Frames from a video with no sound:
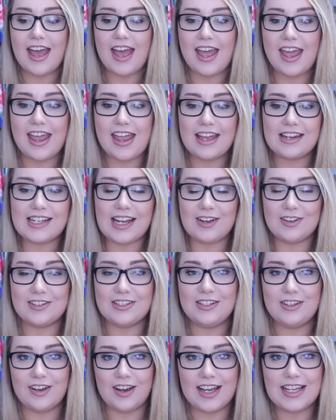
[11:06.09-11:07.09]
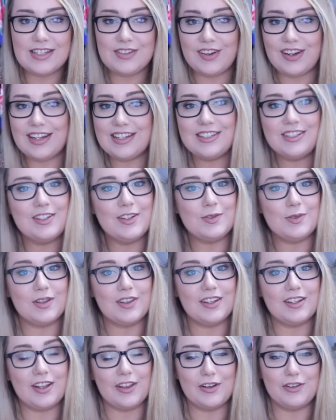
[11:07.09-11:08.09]
And I'll see you guys very soon
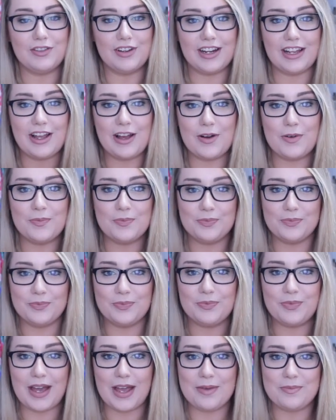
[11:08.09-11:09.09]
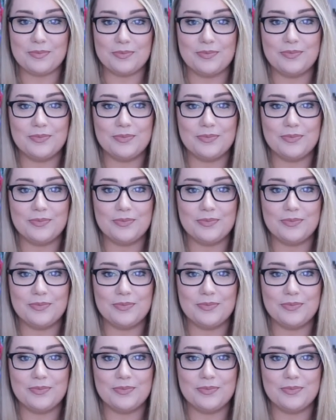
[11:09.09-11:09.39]
with another video. Bye.